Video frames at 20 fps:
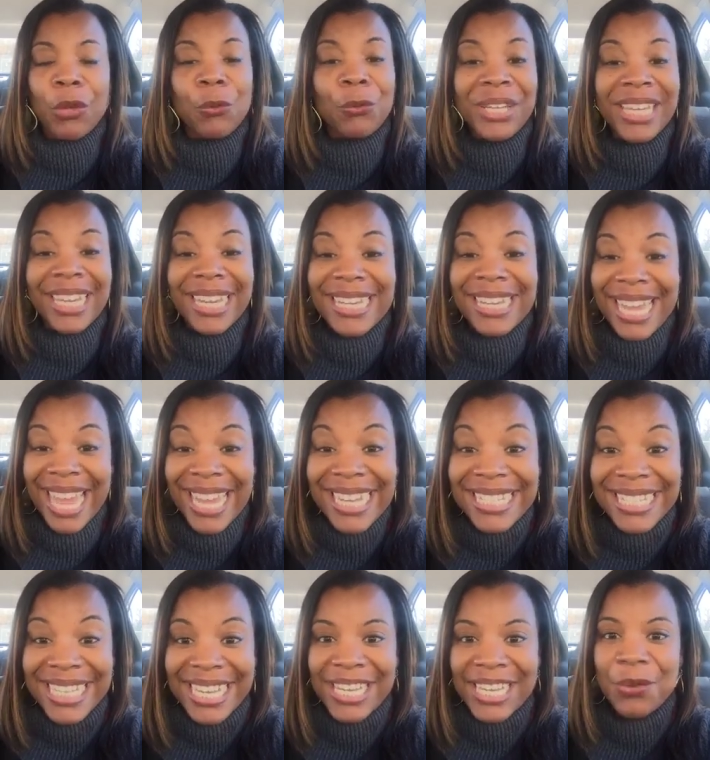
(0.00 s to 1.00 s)

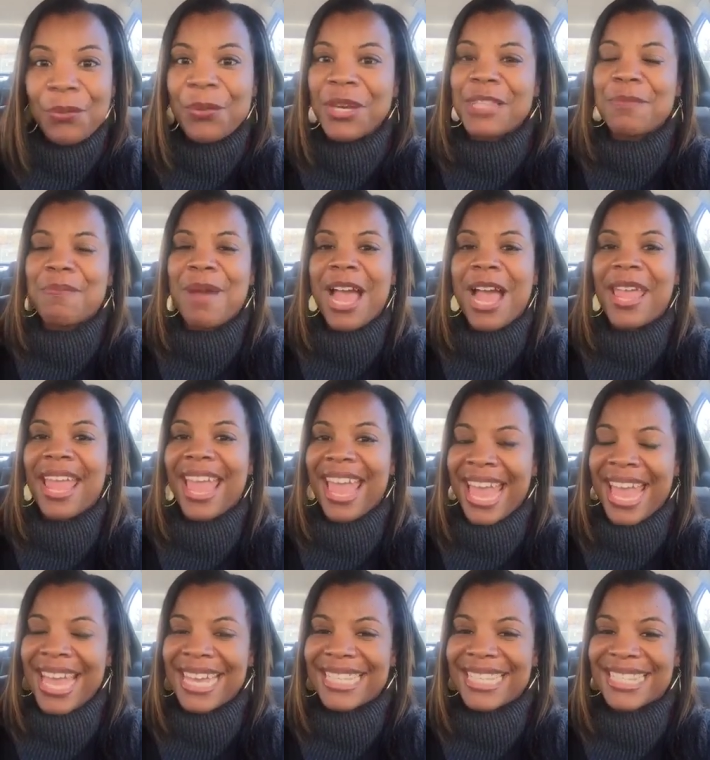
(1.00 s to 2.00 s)
reconnected with my
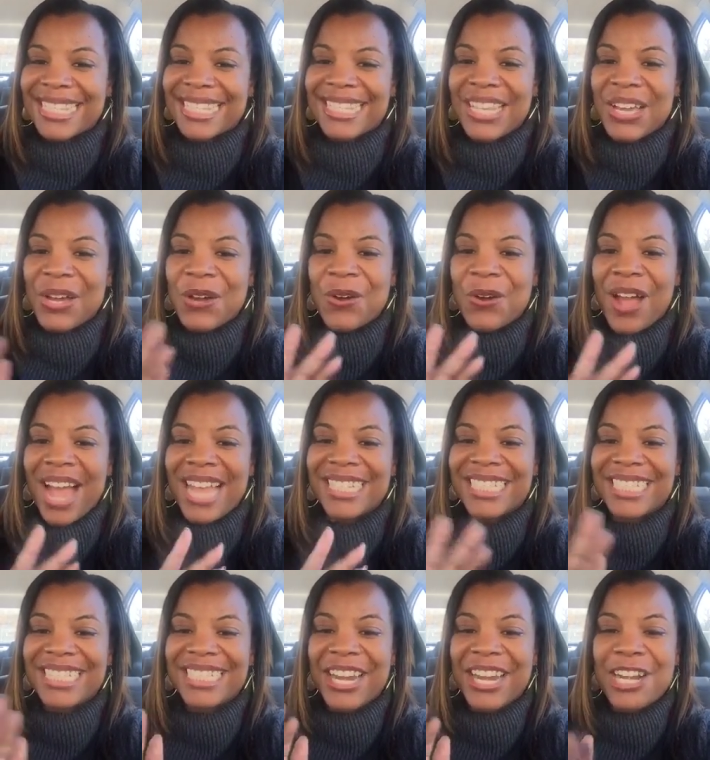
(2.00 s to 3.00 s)
ex. So I
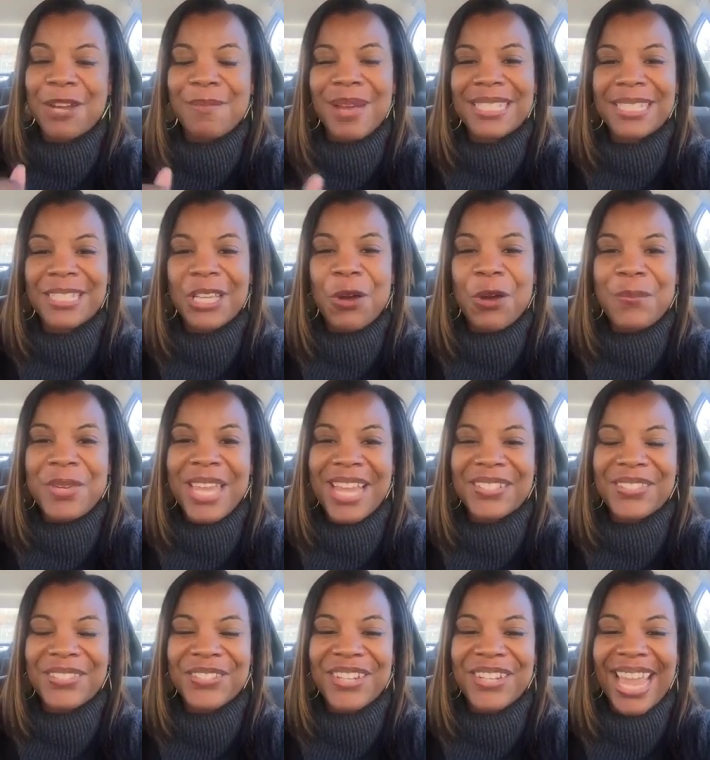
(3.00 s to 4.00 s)
just shared on my scope
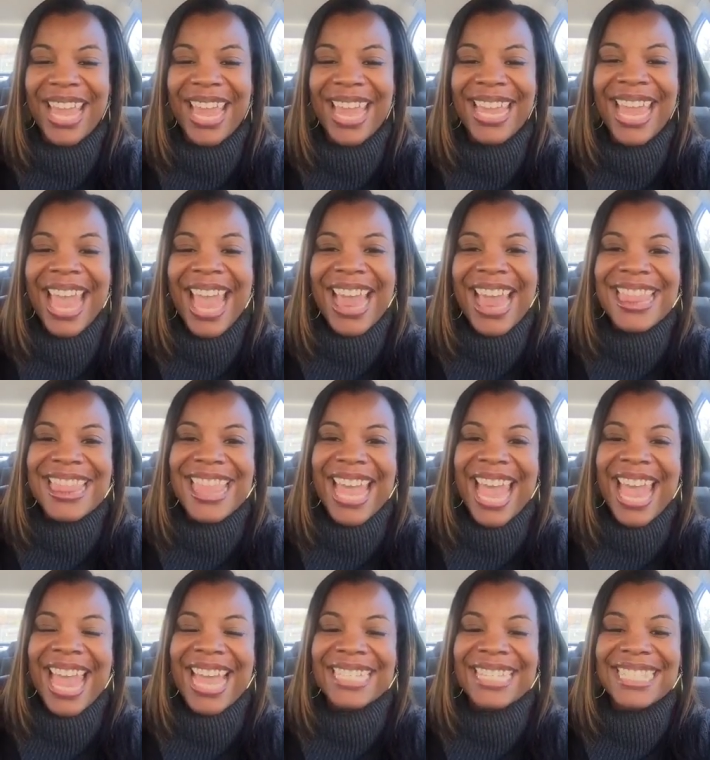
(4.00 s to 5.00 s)
yesterday
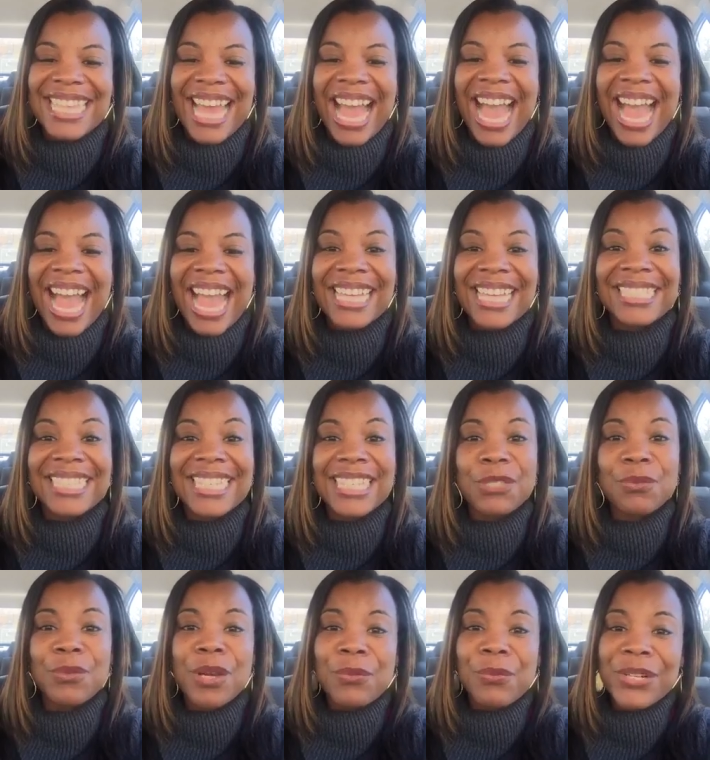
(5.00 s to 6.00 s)
that I
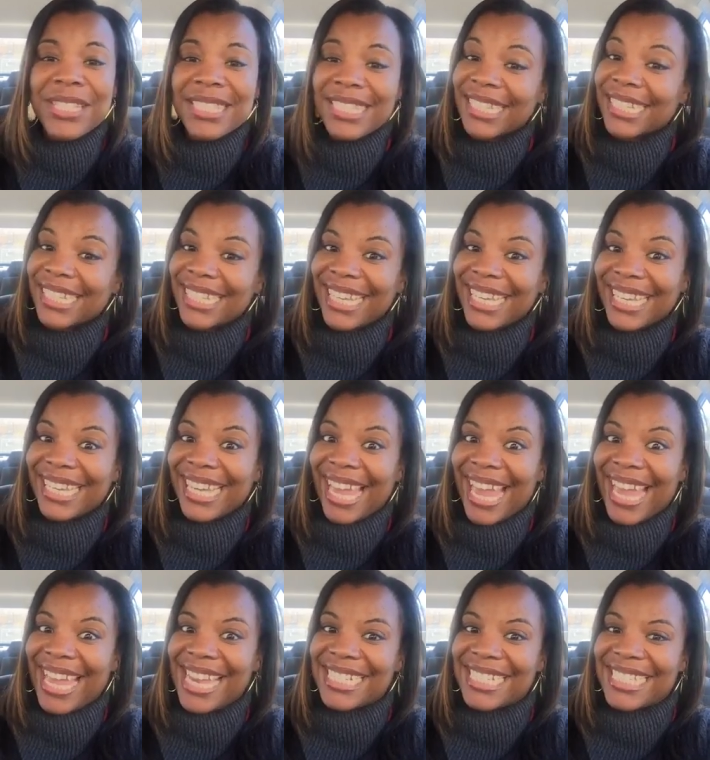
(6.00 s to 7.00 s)
just been recently
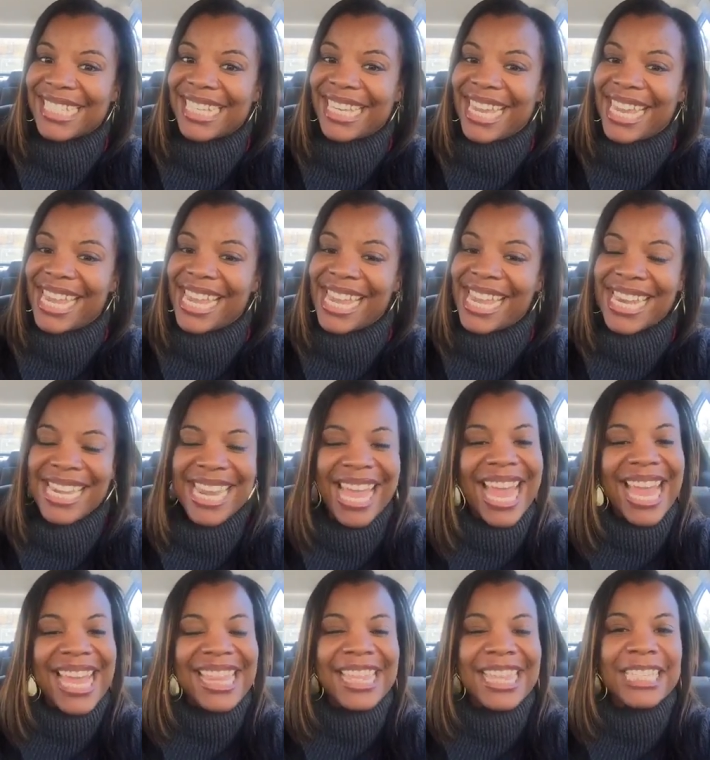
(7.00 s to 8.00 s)
engaged again.
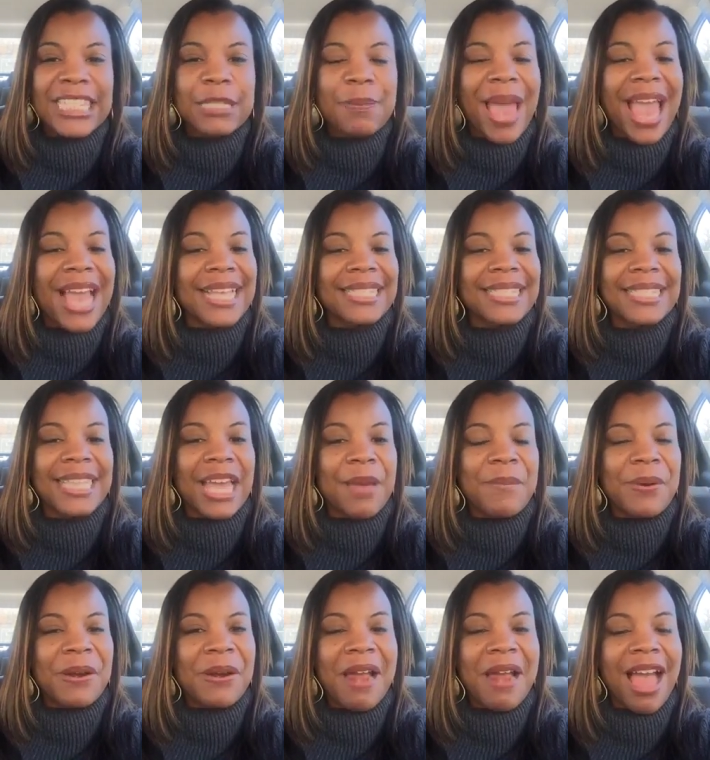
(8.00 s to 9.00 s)
This past
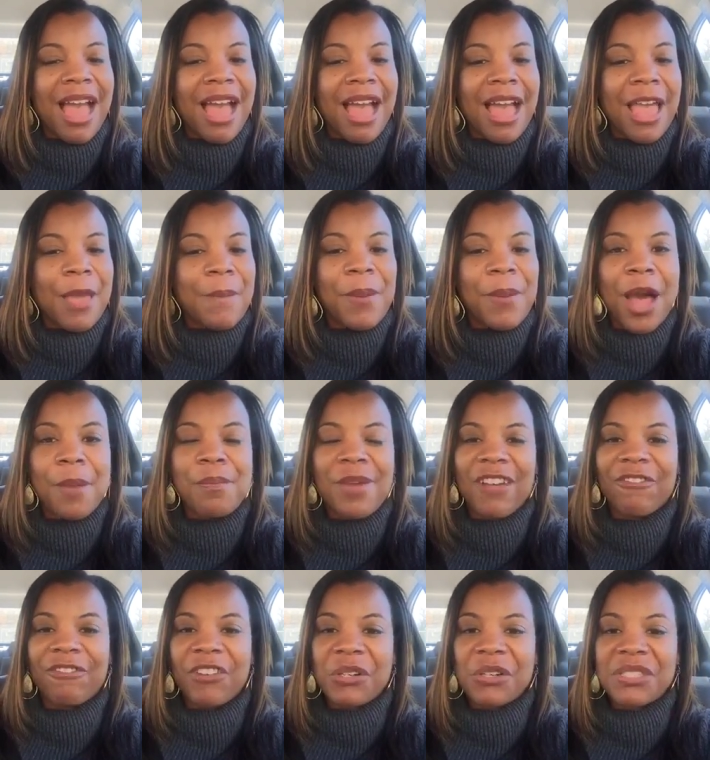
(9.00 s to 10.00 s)
summer, I bought
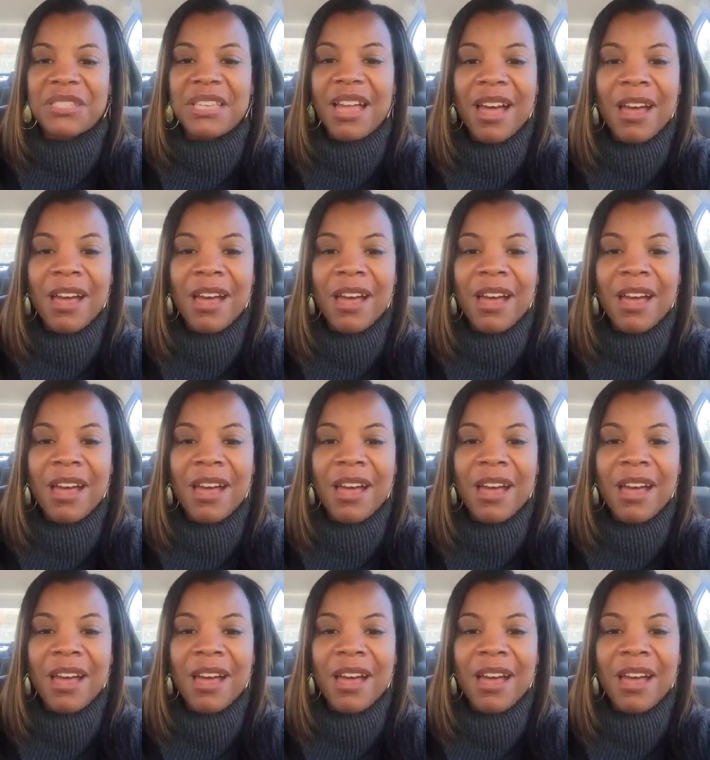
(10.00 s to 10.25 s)
my first